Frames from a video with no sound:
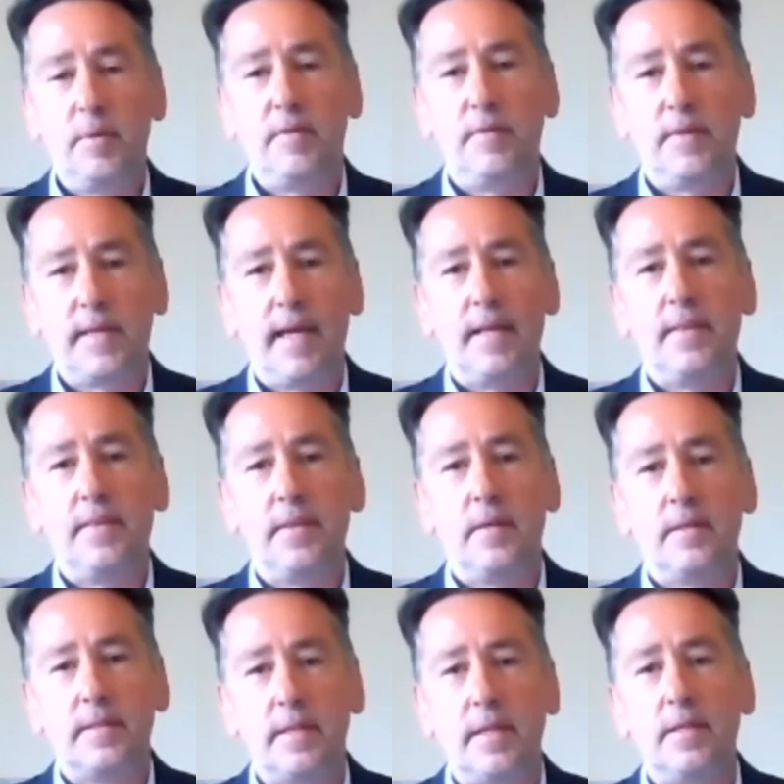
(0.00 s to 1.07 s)
We forget that
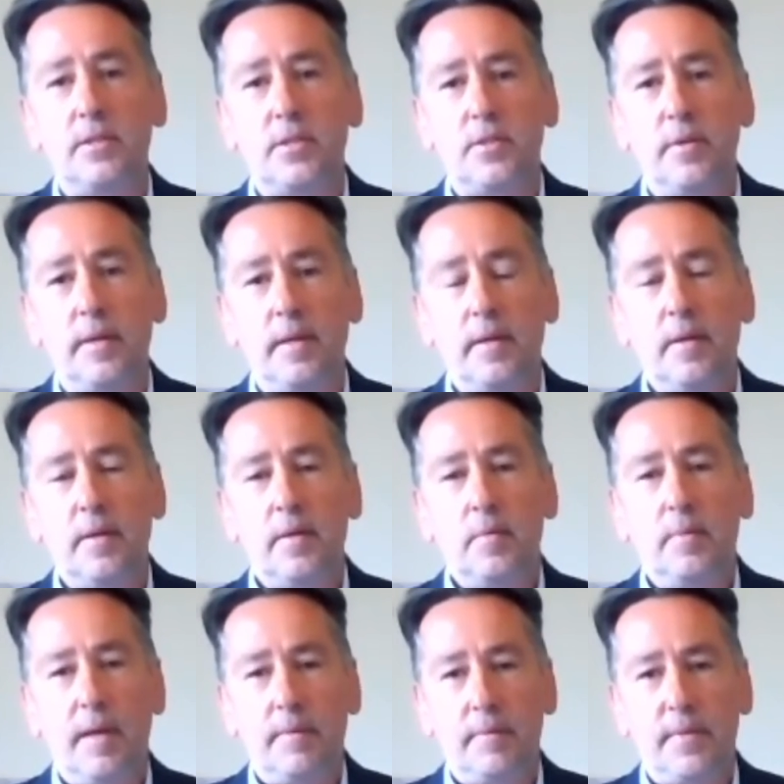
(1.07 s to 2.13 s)
as an industry,
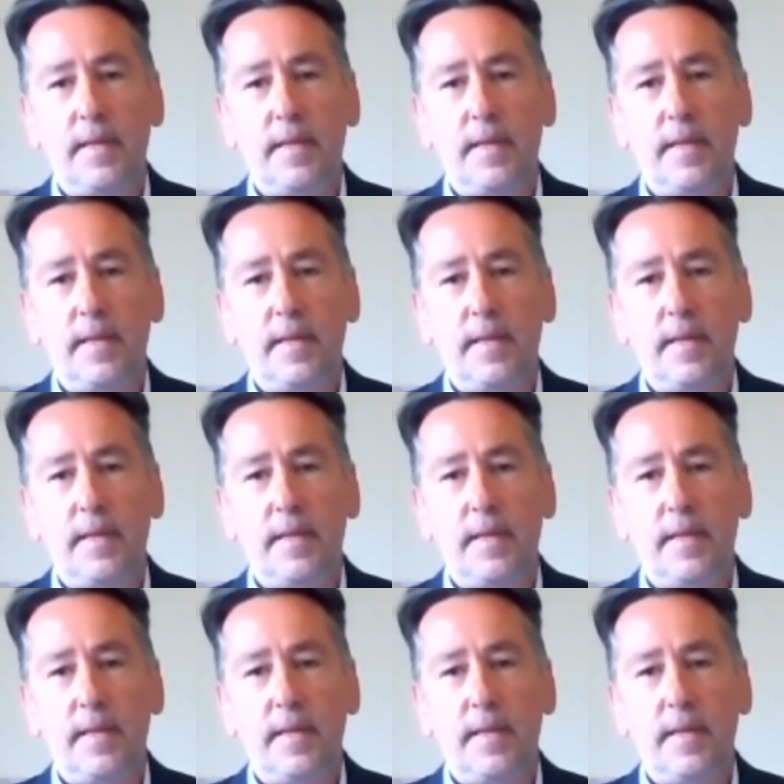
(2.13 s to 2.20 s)
we have